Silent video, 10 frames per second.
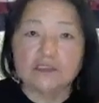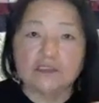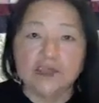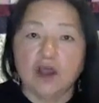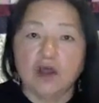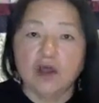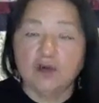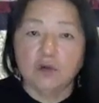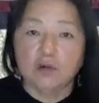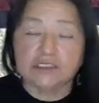
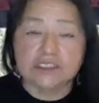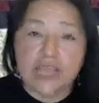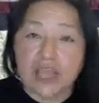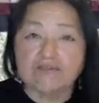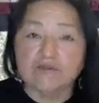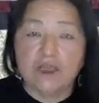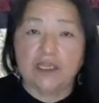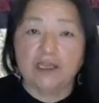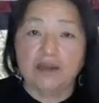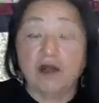song or staff
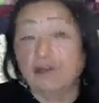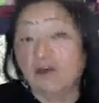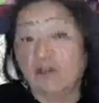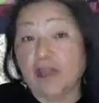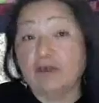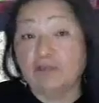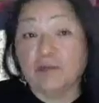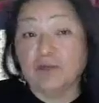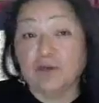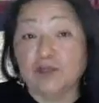made, although that would
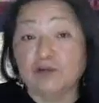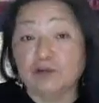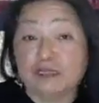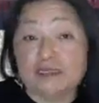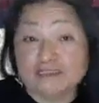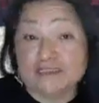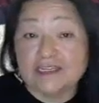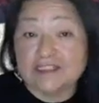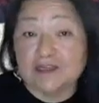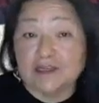be pretty cool as
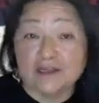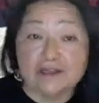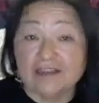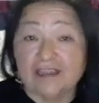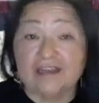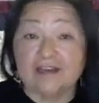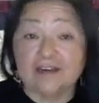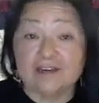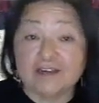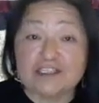a like
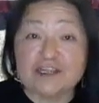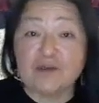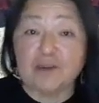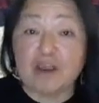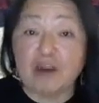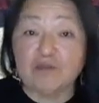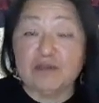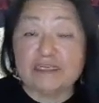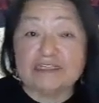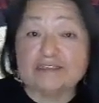a contemporary
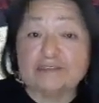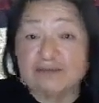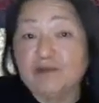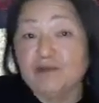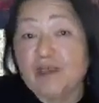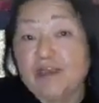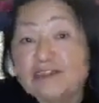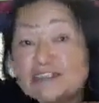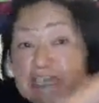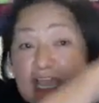art piece, that somebody
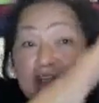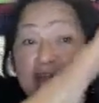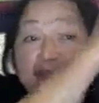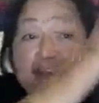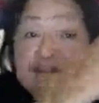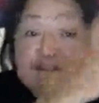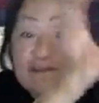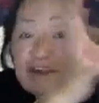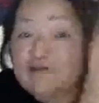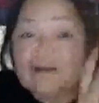made a staff out
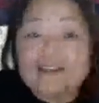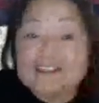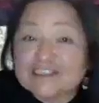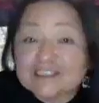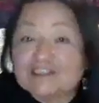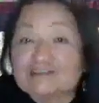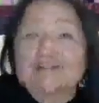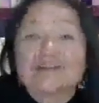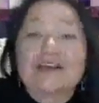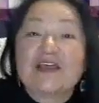of fry breads.
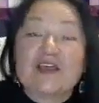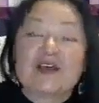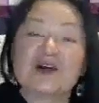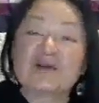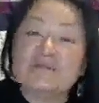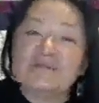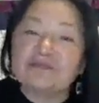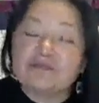um,